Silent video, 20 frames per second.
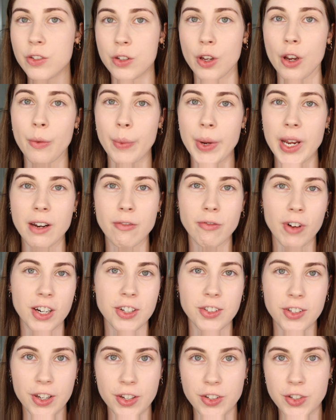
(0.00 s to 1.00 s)
So we had
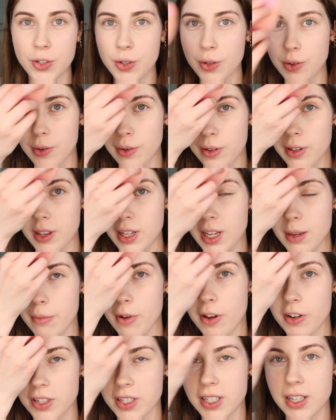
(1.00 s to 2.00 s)
rushed her to the
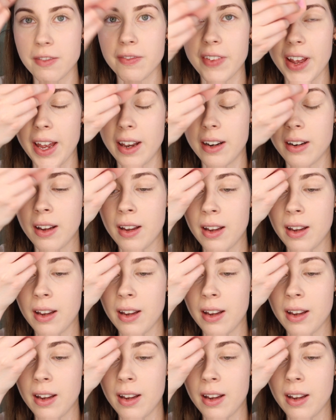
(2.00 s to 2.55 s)
emergency vet